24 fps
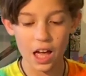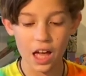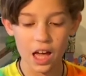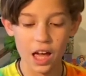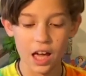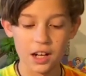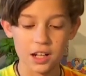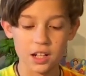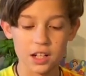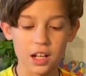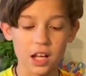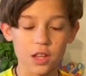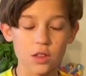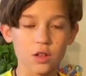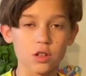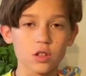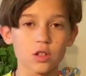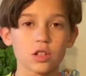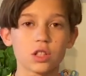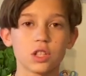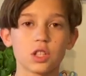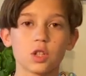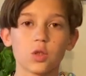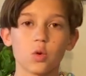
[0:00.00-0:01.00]
And another
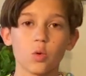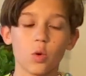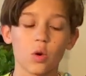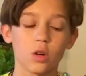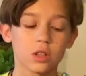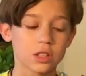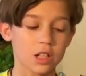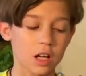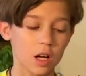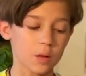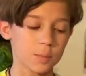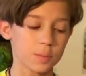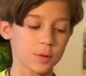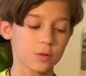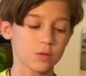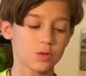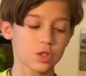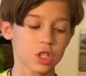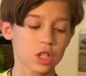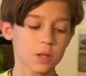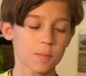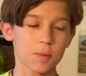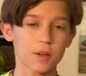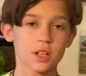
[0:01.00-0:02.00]
good tool to help you
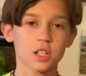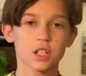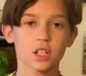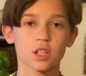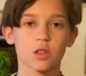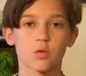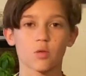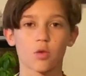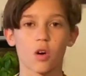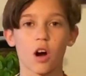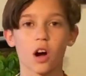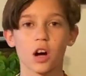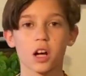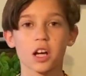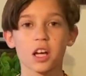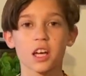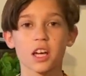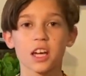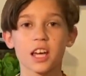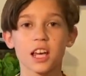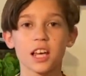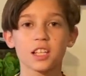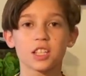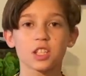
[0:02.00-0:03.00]
chip into the rock
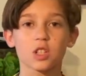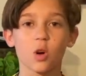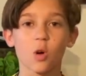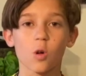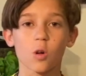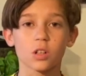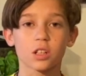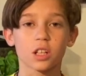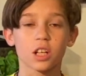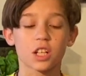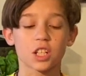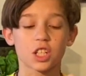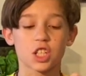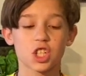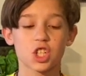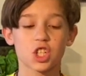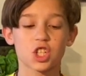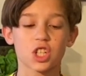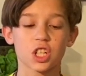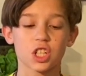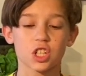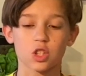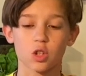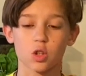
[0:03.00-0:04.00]
is called a
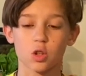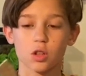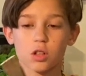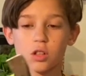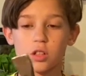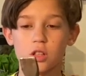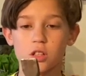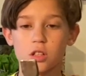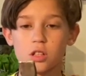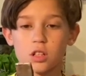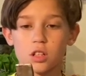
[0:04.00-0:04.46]
chisel.